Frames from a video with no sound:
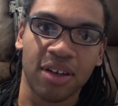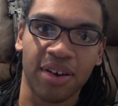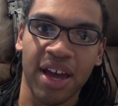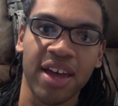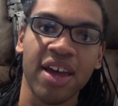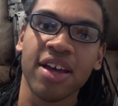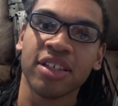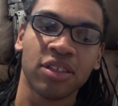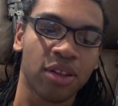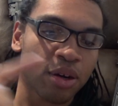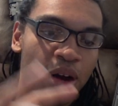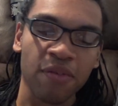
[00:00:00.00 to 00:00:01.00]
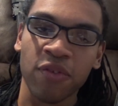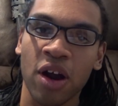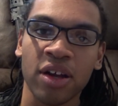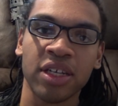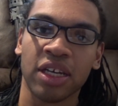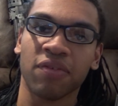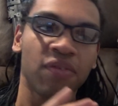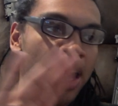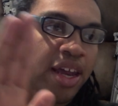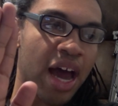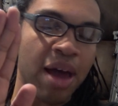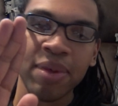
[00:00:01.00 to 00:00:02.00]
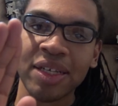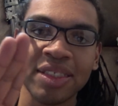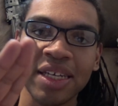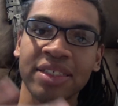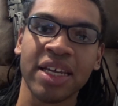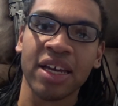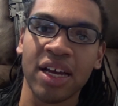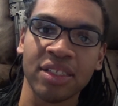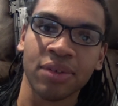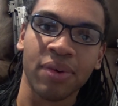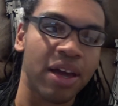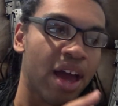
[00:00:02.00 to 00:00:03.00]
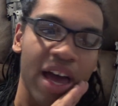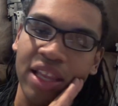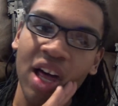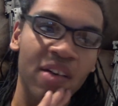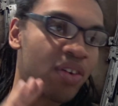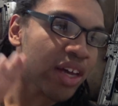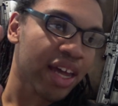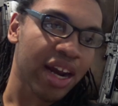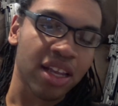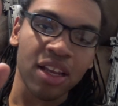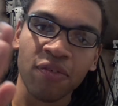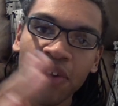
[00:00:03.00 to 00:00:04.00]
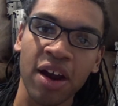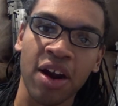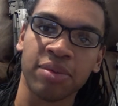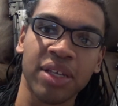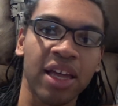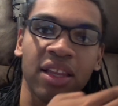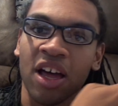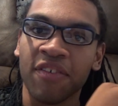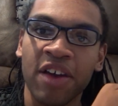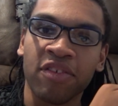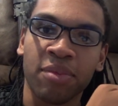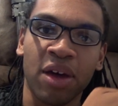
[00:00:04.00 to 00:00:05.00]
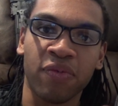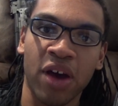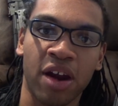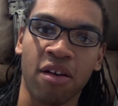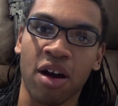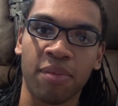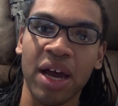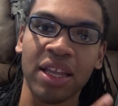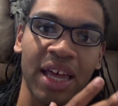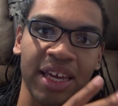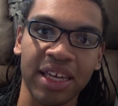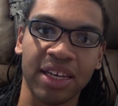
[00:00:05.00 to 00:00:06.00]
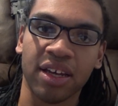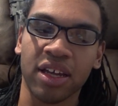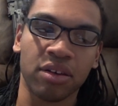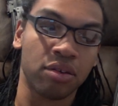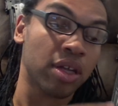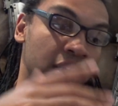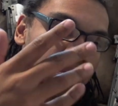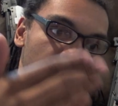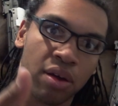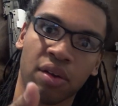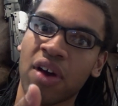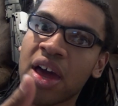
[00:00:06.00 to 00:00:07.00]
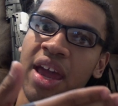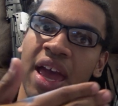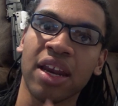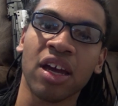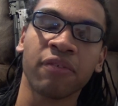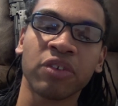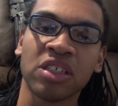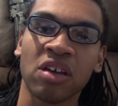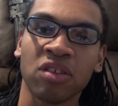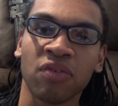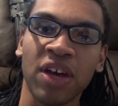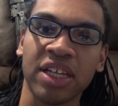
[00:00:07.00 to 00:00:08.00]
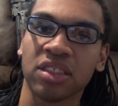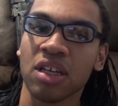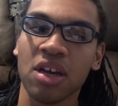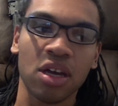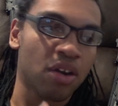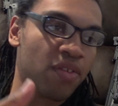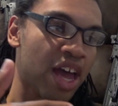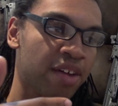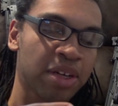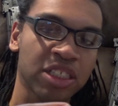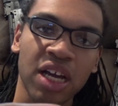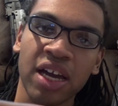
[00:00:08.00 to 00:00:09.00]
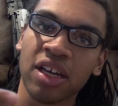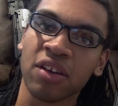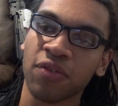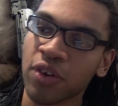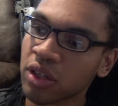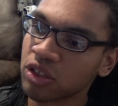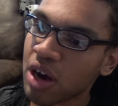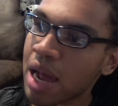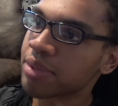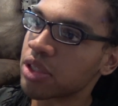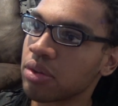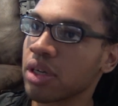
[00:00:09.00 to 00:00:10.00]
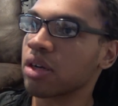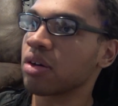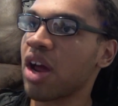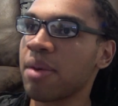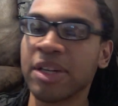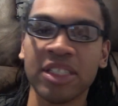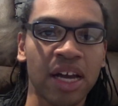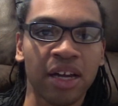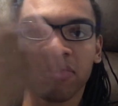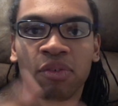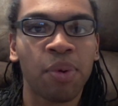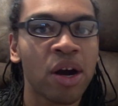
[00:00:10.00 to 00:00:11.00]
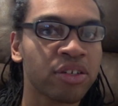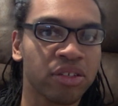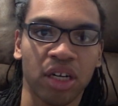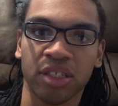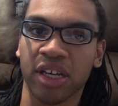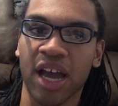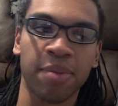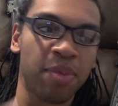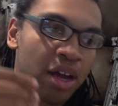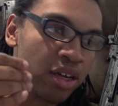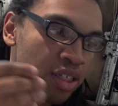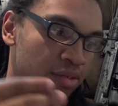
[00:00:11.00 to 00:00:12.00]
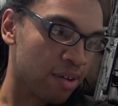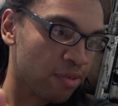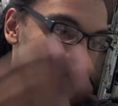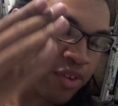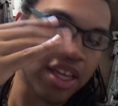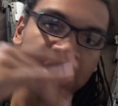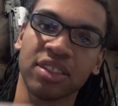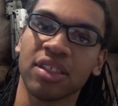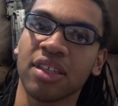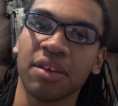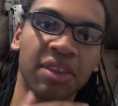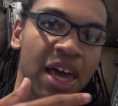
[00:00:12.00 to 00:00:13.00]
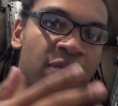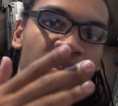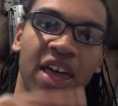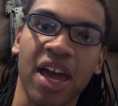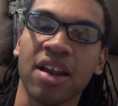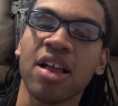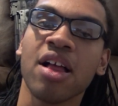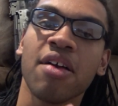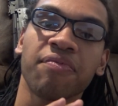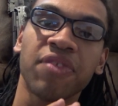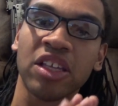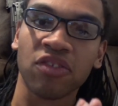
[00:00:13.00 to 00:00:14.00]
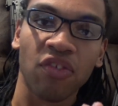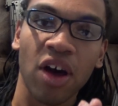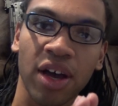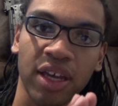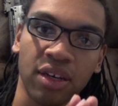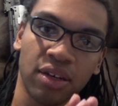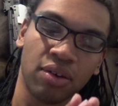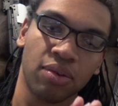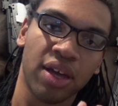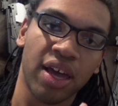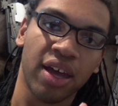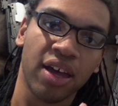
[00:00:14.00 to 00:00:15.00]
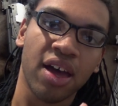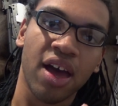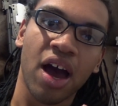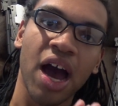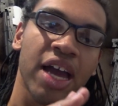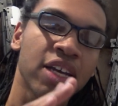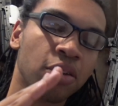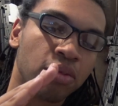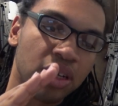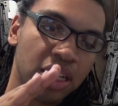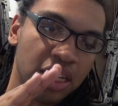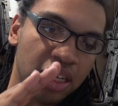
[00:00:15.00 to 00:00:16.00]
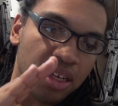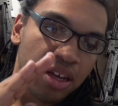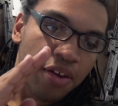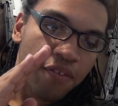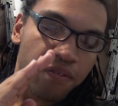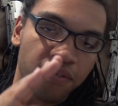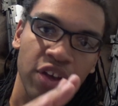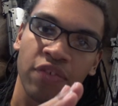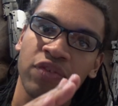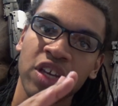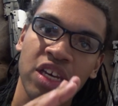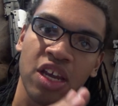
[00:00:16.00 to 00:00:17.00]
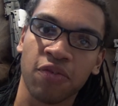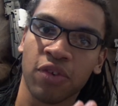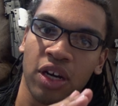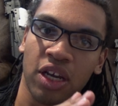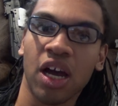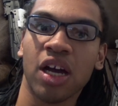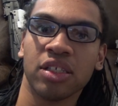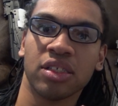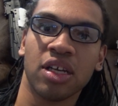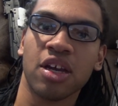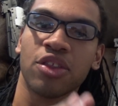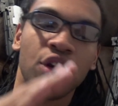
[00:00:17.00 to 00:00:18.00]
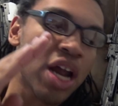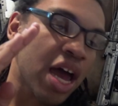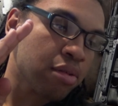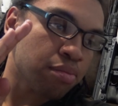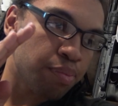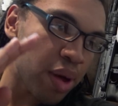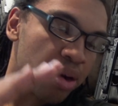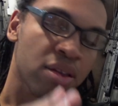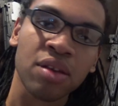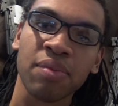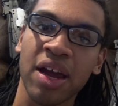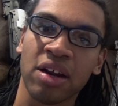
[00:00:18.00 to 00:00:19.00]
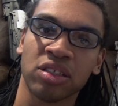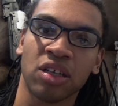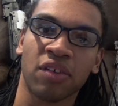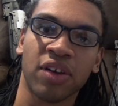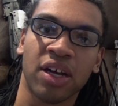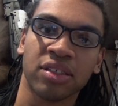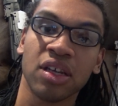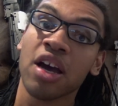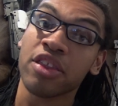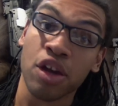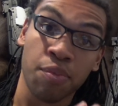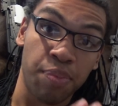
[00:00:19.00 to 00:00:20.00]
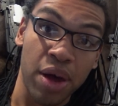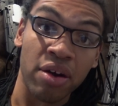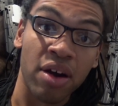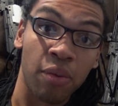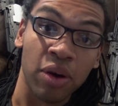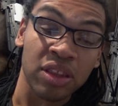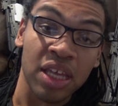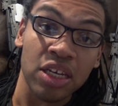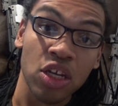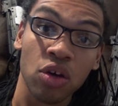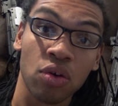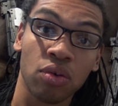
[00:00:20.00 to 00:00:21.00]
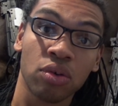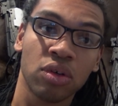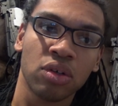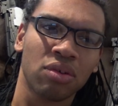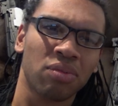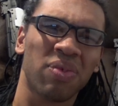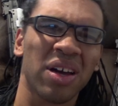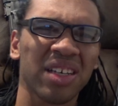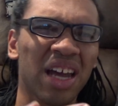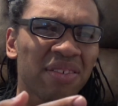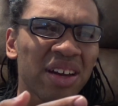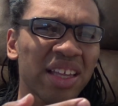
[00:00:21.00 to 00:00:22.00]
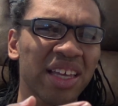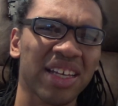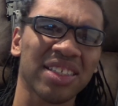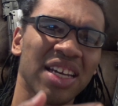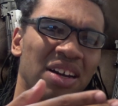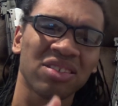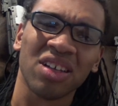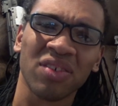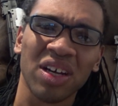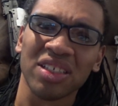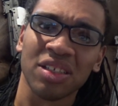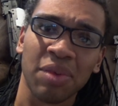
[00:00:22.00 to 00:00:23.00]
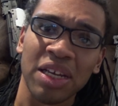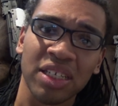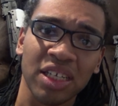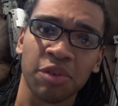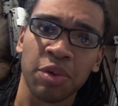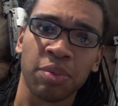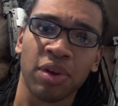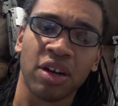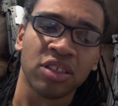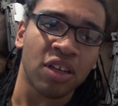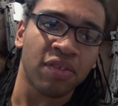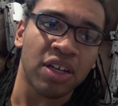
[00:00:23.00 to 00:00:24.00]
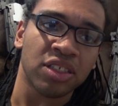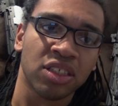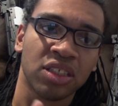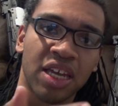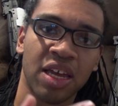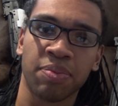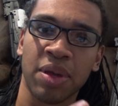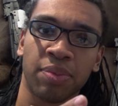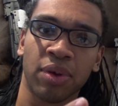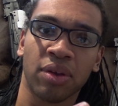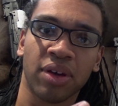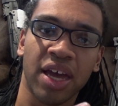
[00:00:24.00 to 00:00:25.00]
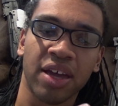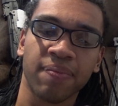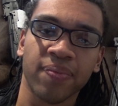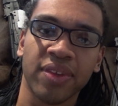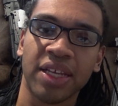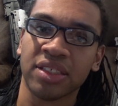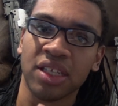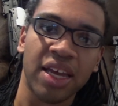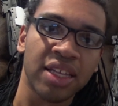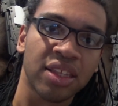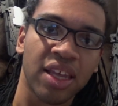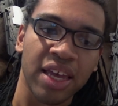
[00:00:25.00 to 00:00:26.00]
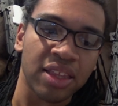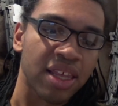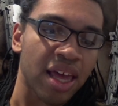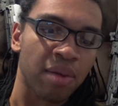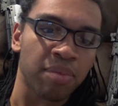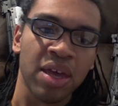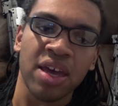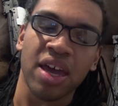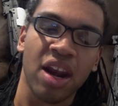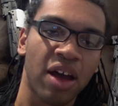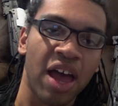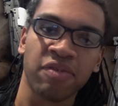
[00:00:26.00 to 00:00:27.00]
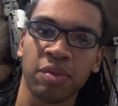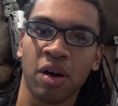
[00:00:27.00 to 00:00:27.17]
Okay? So they're great for hunting. Fine. I'm not saying take guns away. I love firearms. I love having my firearm. I like it. And, like, if I had a handgun for self-defense, if I had my shotgun for trap shooting, or I had my shotgun for partridge hunting, I had my hunting rifle for this, and that for that, that's fine. Okay? I don't need 50 different guns. They're not better than my airsoft guns. They're better at what they do. Well, not really, because an airsoft gun isn't meant to kill people. An airsoft gun is just to hit people, okay? It's to hit them and have them